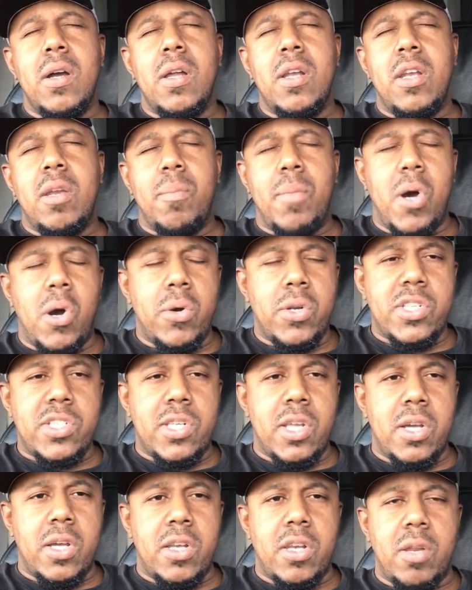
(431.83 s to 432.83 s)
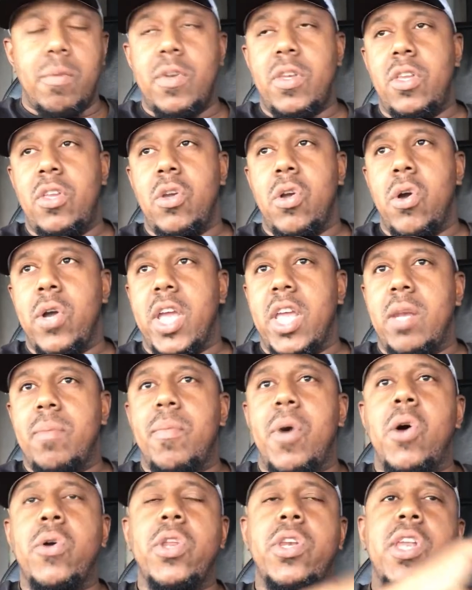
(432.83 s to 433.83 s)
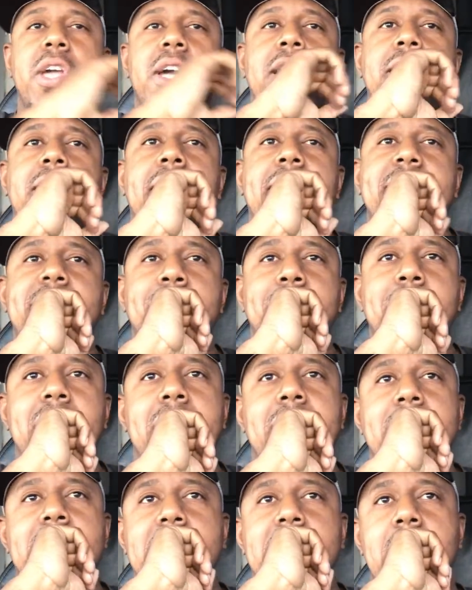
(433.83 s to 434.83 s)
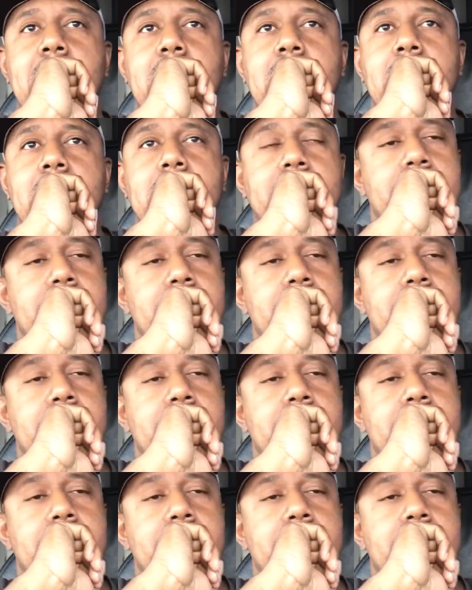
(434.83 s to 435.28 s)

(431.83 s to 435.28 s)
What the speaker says: The motor's done. You're gonna get the motor done next month. So,